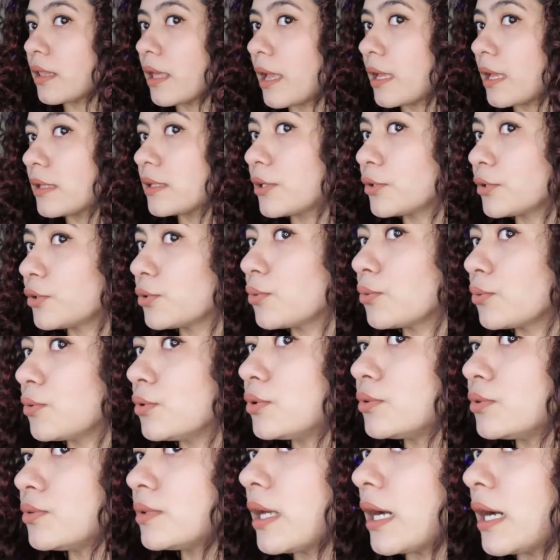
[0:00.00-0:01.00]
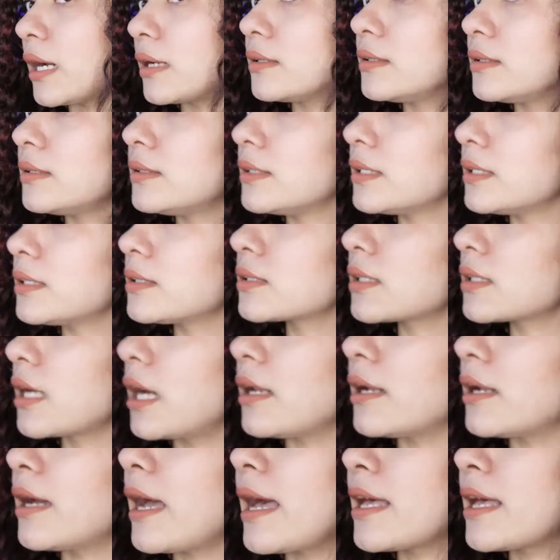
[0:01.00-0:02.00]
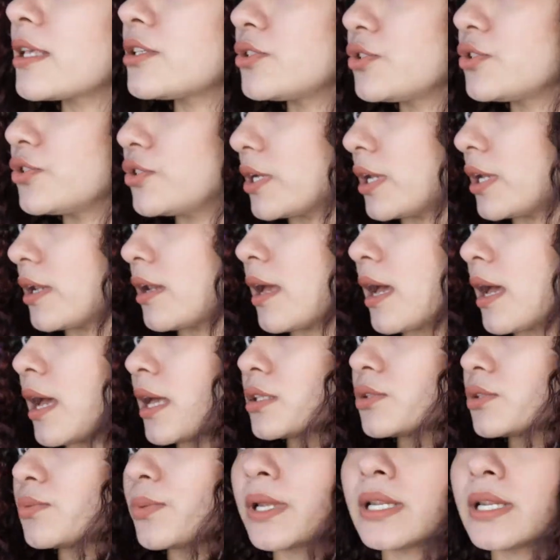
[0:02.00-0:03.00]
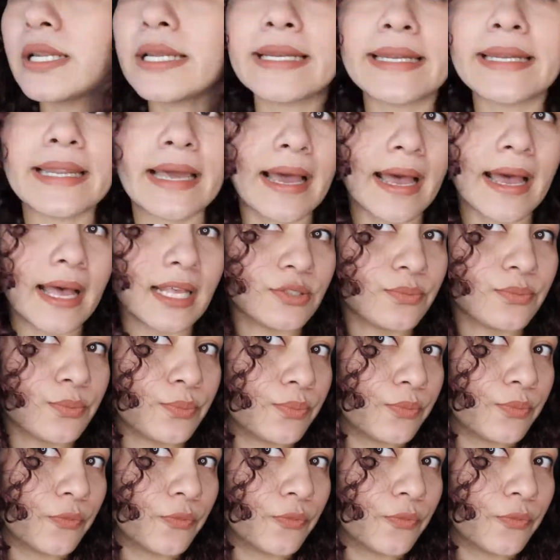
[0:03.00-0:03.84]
As I told you that this color has gel as well, it has